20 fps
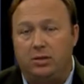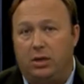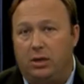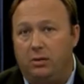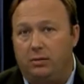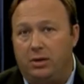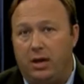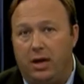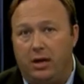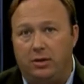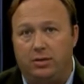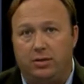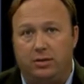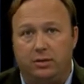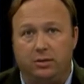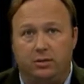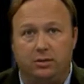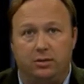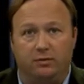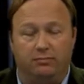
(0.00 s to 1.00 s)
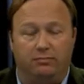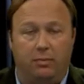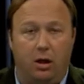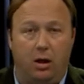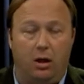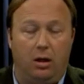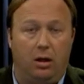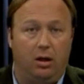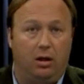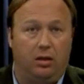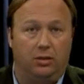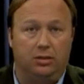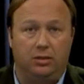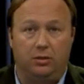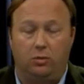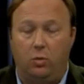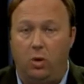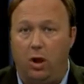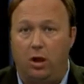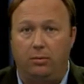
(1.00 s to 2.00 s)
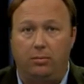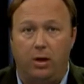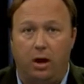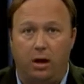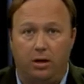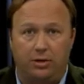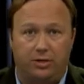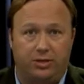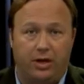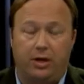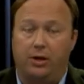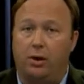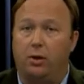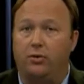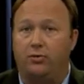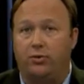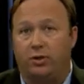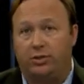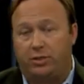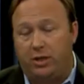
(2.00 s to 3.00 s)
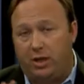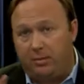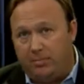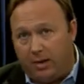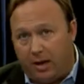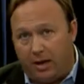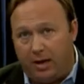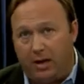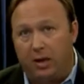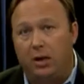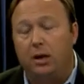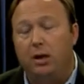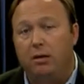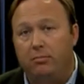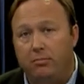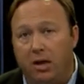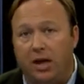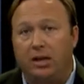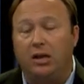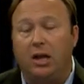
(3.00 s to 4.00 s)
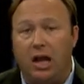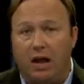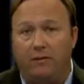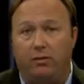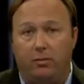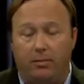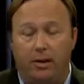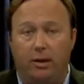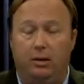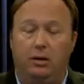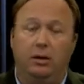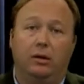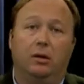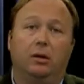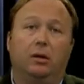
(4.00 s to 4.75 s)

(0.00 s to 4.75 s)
locations of malls and Walmart saying don't trust anybody but government.